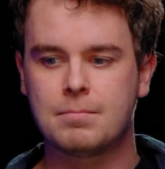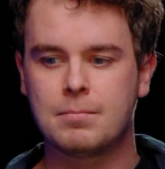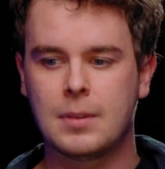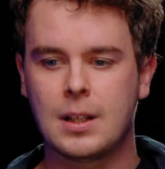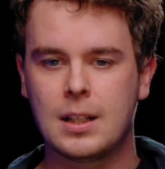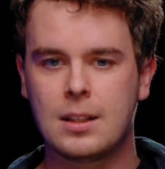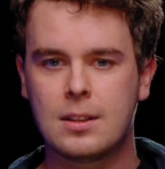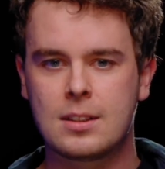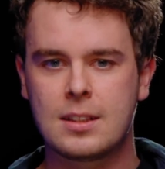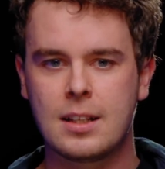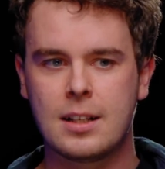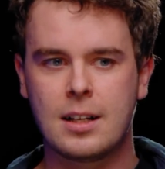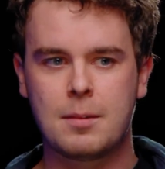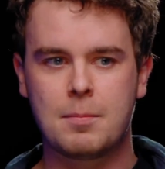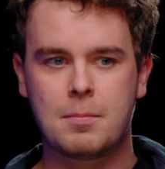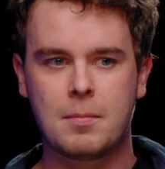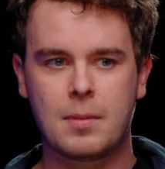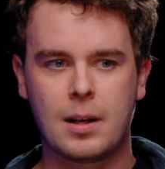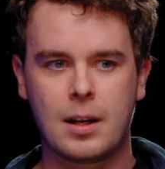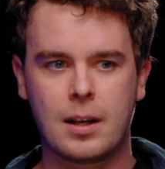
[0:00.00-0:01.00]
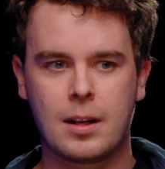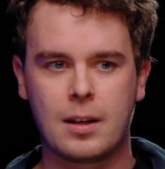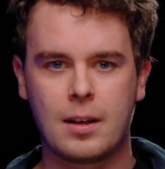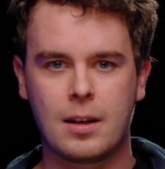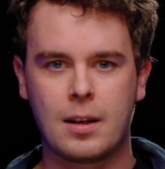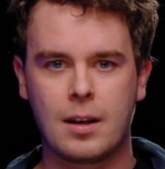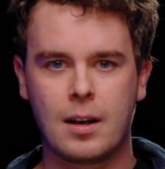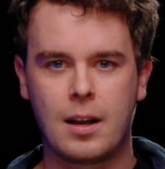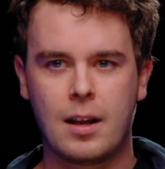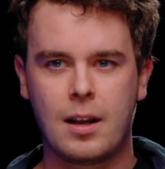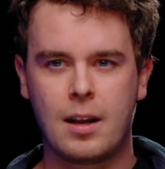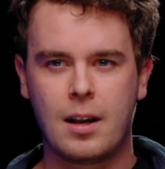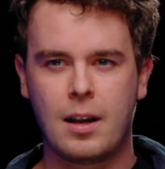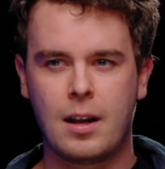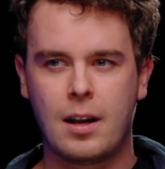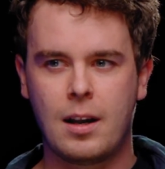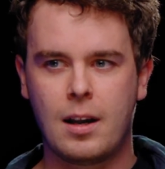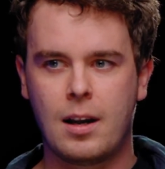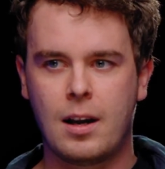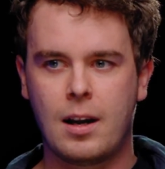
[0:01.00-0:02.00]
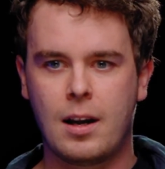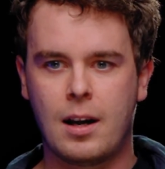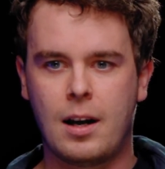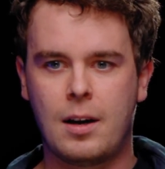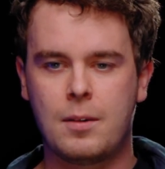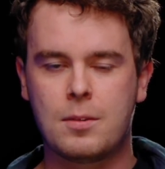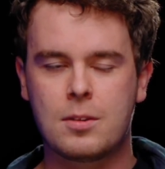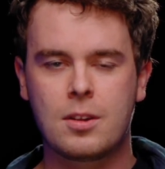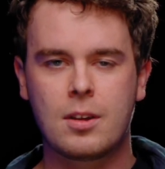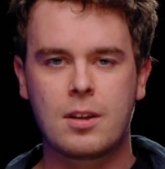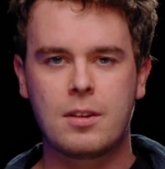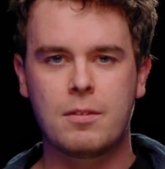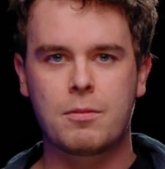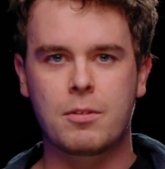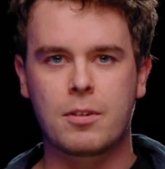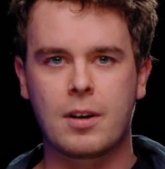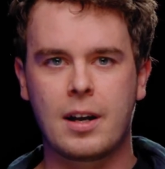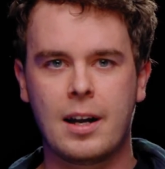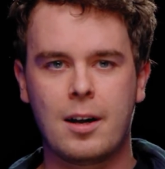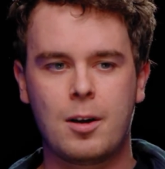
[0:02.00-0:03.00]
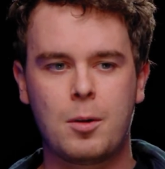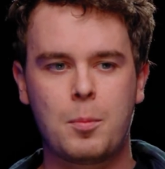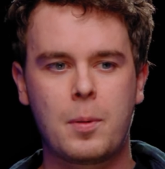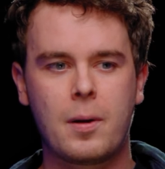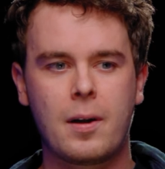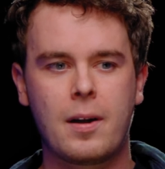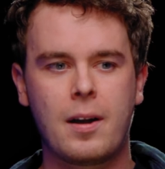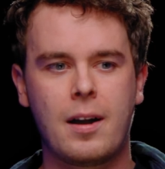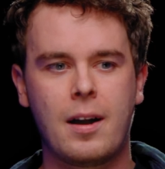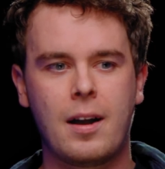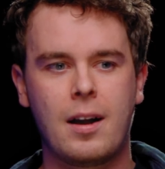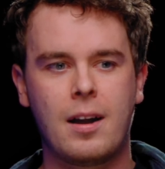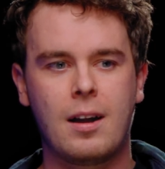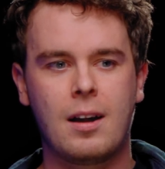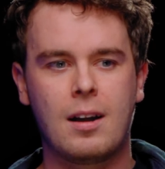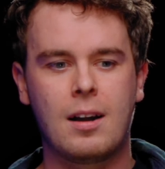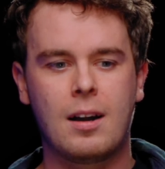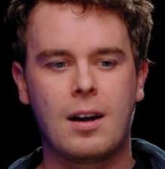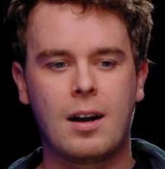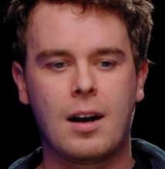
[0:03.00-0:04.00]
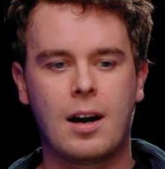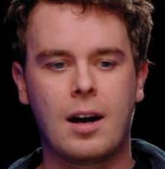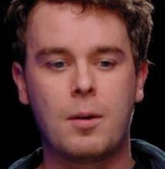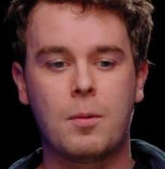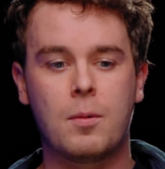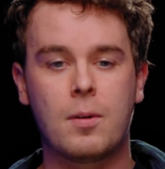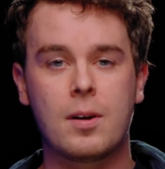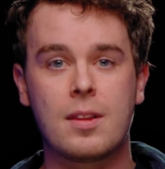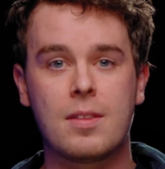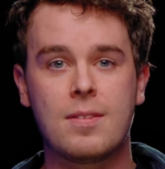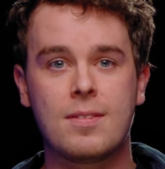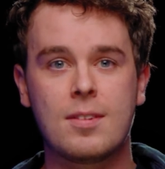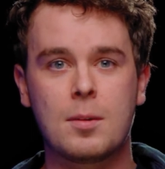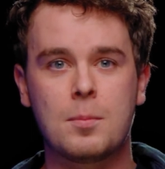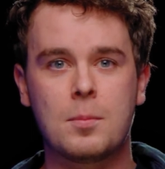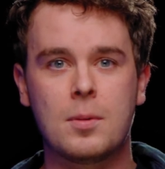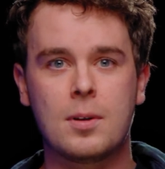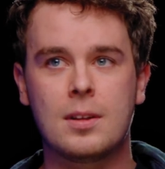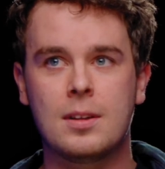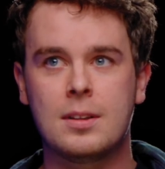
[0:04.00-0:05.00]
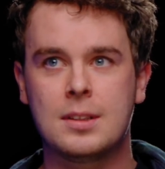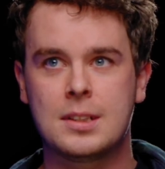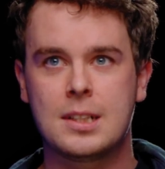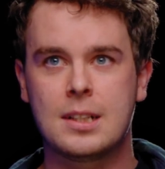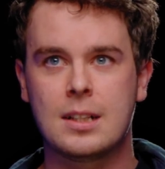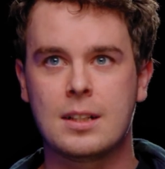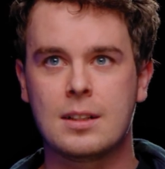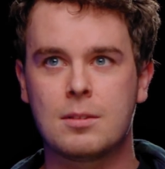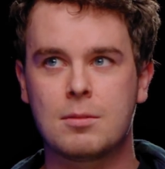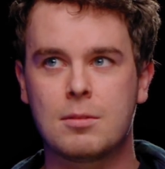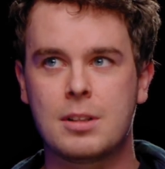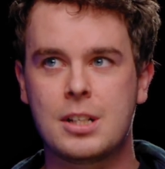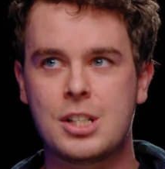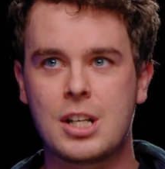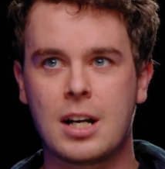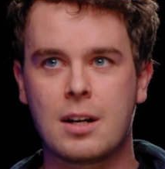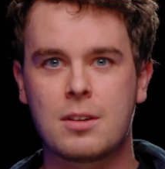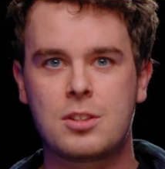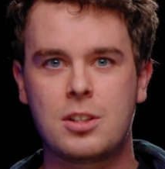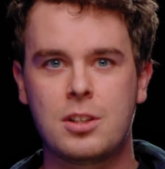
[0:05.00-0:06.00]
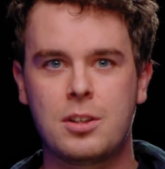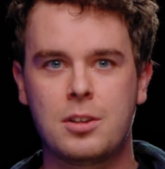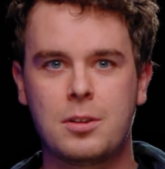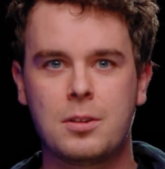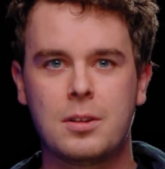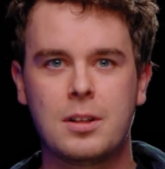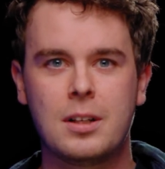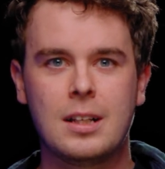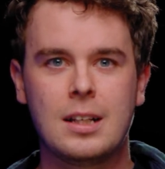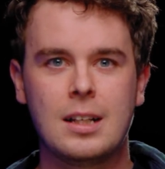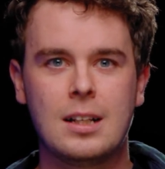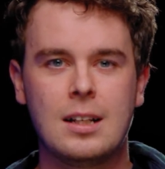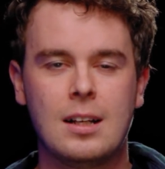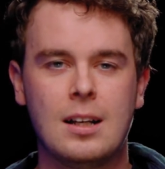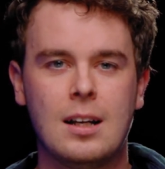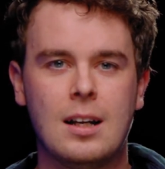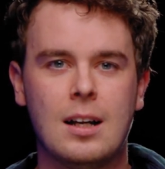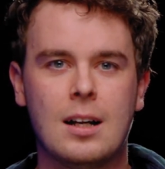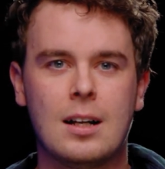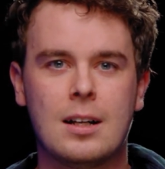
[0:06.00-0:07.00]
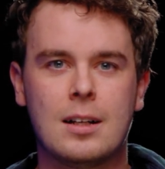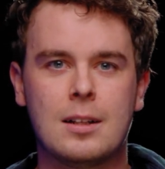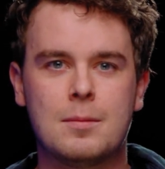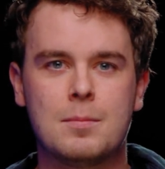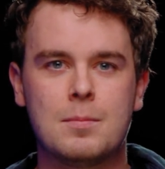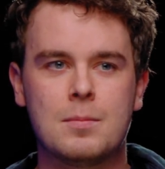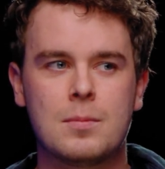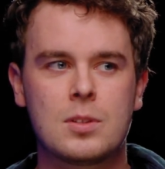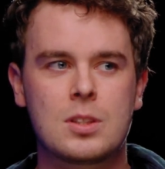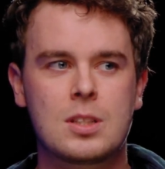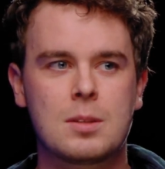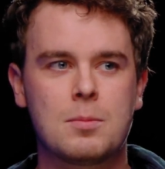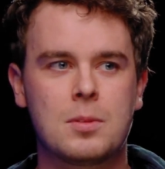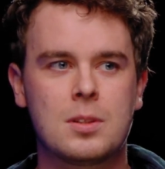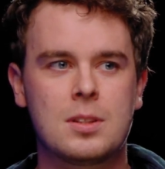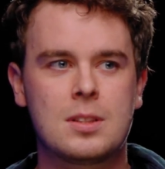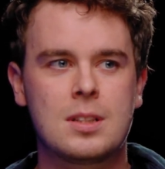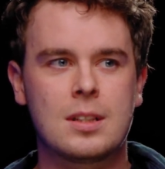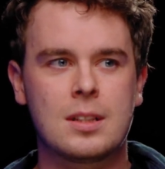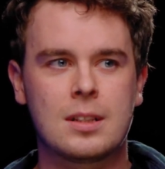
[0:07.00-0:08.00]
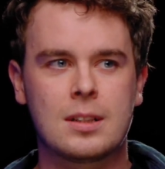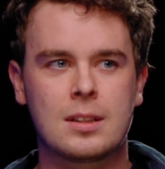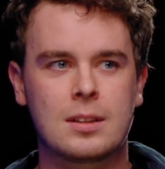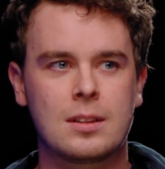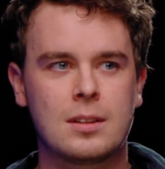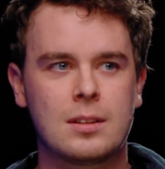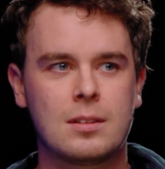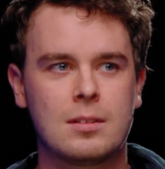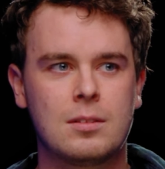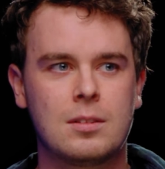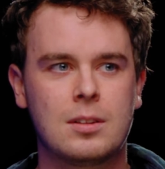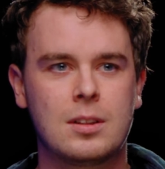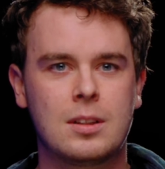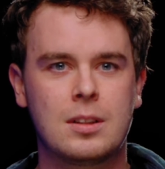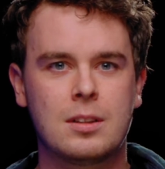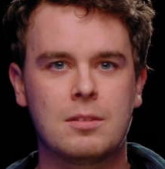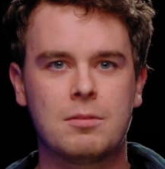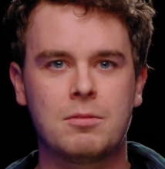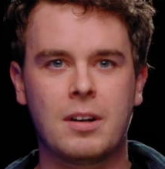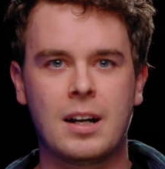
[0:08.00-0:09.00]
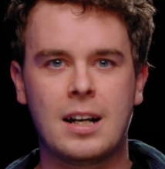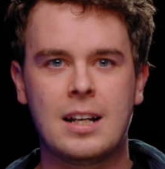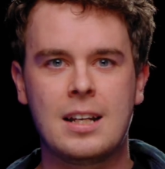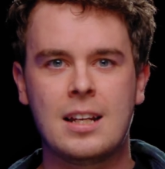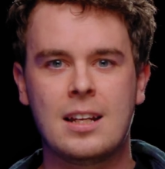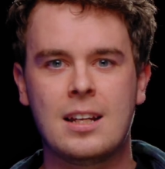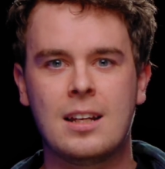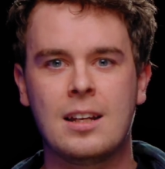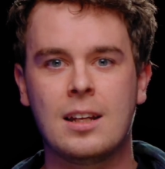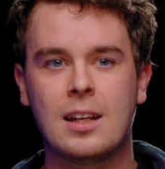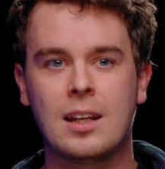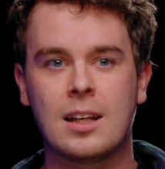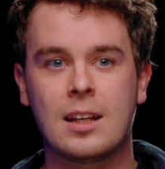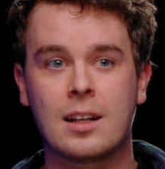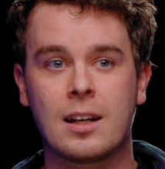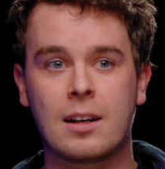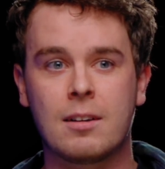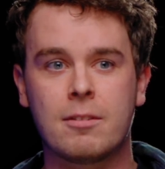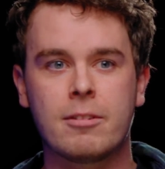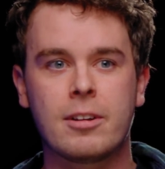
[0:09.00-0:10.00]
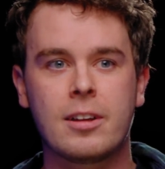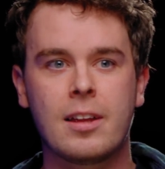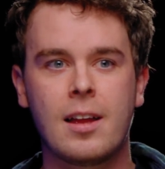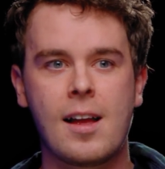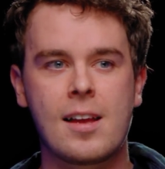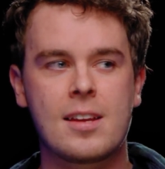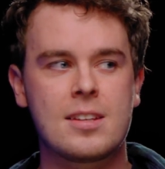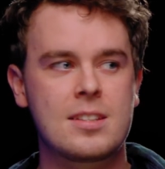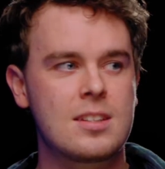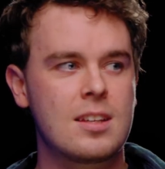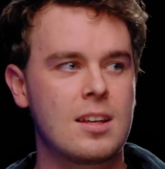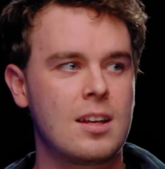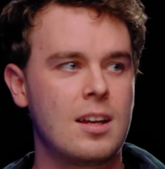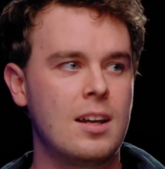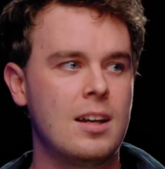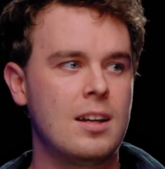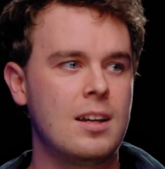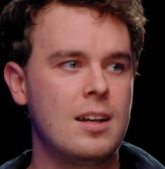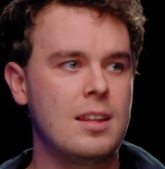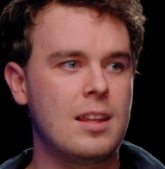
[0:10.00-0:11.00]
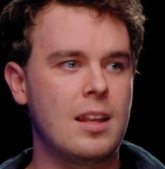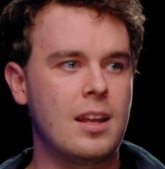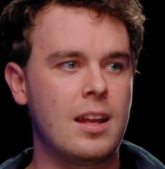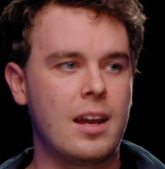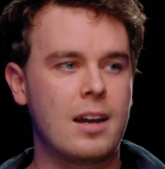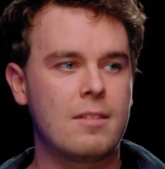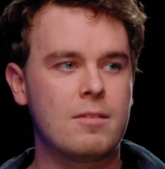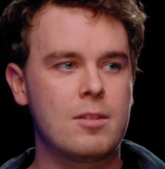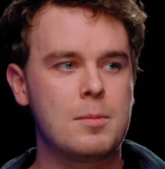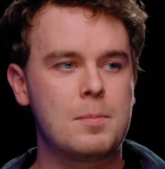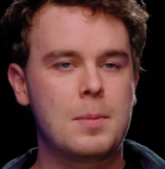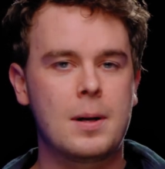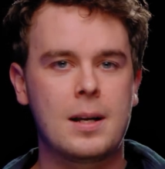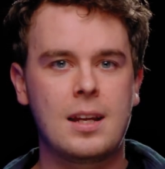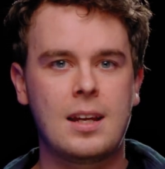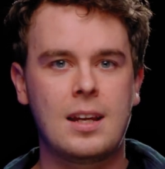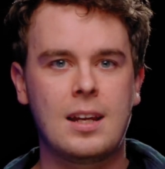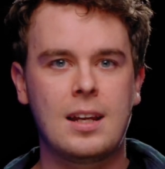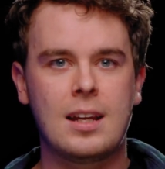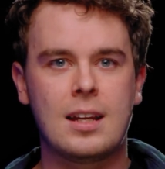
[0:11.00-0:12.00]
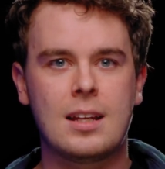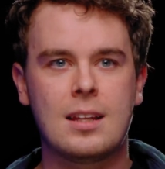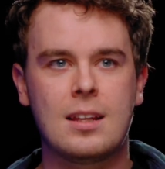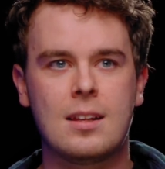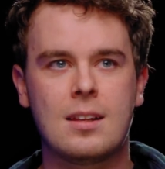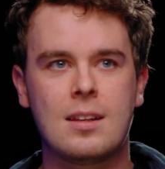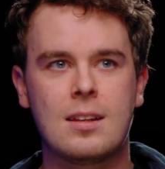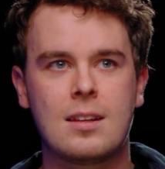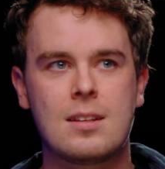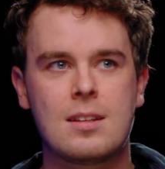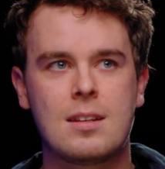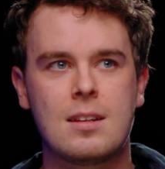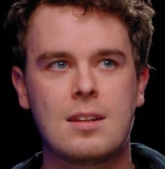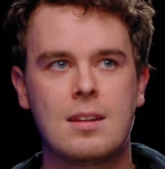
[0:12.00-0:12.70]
I looked up, and I was looking for help. I wanted someone to reach out to, someone to confide in, and I realized that everybody in